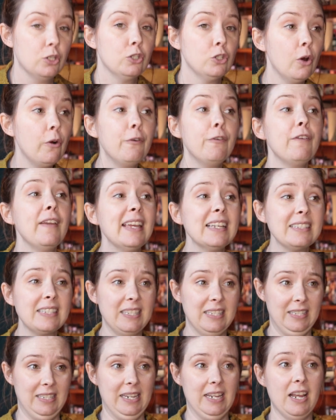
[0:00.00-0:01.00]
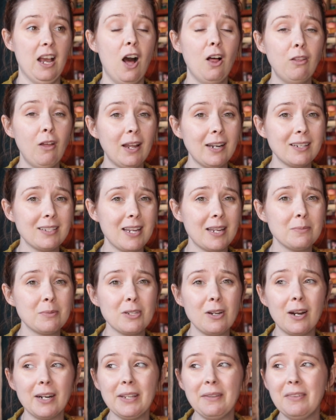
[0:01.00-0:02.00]
So fantasy, a lot of times
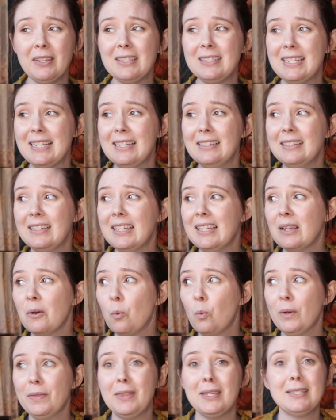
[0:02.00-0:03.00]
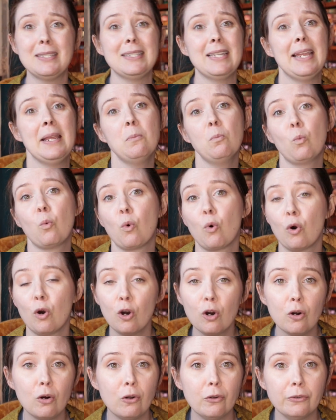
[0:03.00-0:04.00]
not even dealing with the same
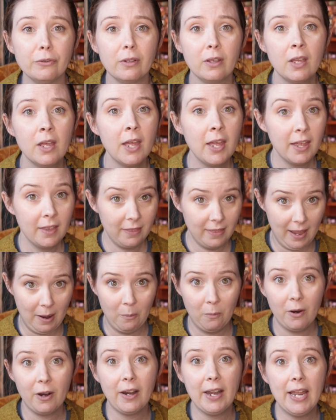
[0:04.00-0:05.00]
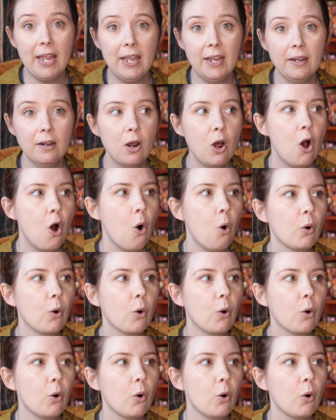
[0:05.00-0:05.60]
world that we're in.